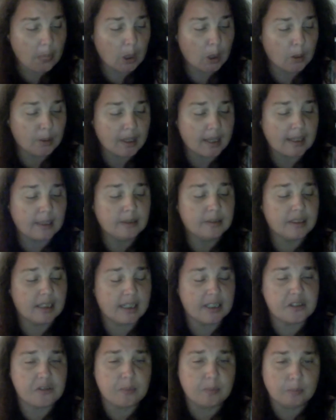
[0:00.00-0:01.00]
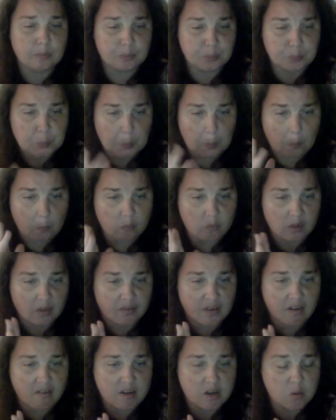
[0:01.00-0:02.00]
Okay, yes,
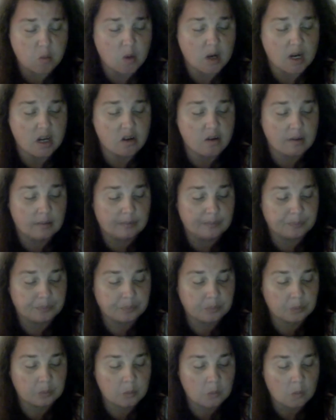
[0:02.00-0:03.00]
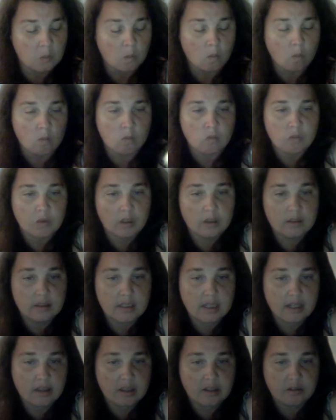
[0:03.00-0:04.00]
very sweet.
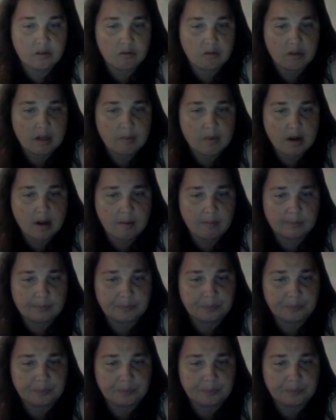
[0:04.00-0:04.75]
So there's cream in it.